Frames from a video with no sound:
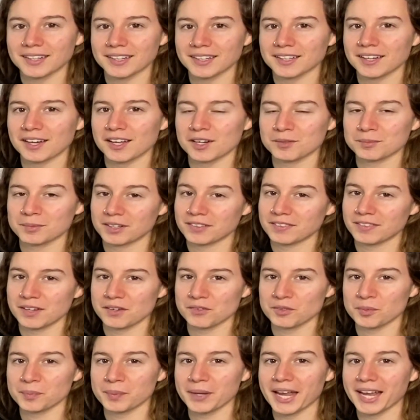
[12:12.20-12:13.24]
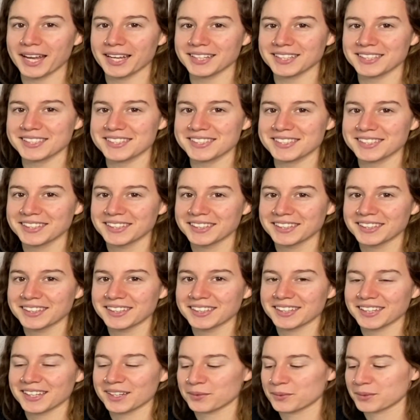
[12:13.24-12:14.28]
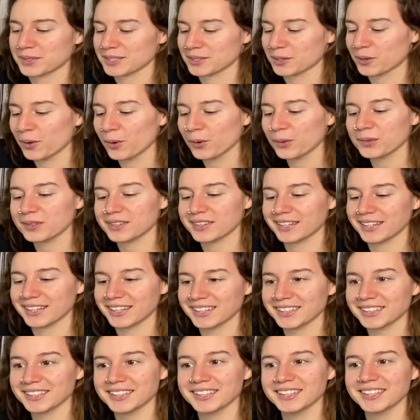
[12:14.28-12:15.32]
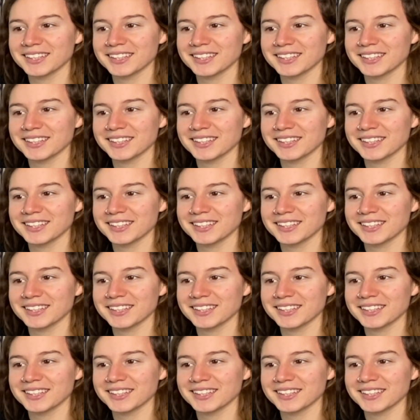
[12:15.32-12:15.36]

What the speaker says: It got on my favorite pants. It was a whole thing.